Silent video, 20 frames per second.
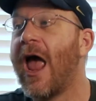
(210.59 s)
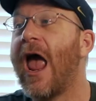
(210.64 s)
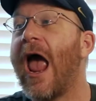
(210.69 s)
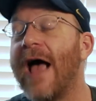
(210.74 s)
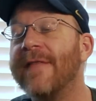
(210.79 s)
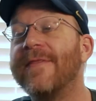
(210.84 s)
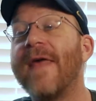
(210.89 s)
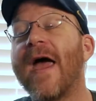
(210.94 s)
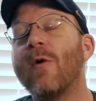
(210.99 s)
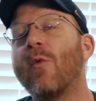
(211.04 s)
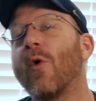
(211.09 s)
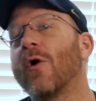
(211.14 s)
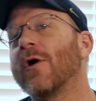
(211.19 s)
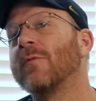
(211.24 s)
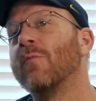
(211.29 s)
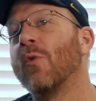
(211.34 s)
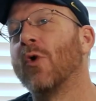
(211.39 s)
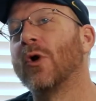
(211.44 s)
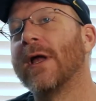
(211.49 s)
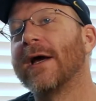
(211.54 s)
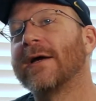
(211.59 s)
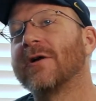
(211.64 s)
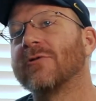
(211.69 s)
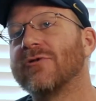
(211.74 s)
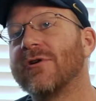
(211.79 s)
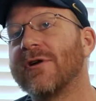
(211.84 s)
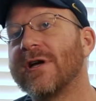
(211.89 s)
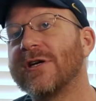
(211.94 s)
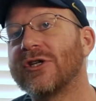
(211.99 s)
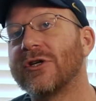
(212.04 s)
And they work more like a
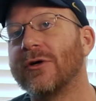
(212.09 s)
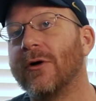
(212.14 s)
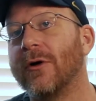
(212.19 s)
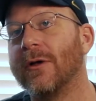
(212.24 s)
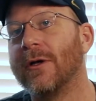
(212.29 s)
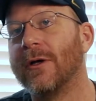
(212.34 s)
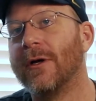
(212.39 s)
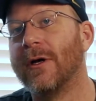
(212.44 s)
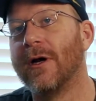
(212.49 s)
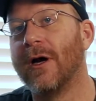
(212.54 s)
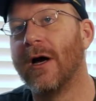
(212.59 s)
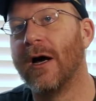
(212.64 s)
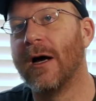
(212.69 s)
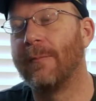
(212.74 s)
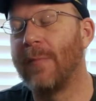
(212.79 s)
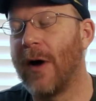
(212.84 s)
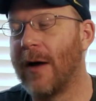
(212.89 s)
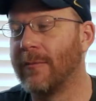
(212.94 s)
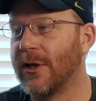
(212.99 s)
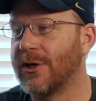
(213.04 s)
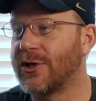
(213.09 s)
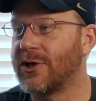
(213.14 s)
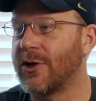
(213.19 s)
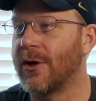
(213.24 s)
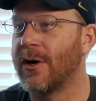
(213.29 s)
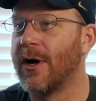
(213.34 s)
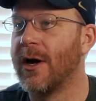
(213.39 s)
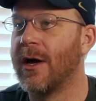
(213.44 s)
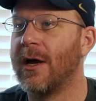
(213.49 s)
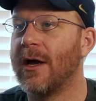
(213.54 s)
traditional publisher.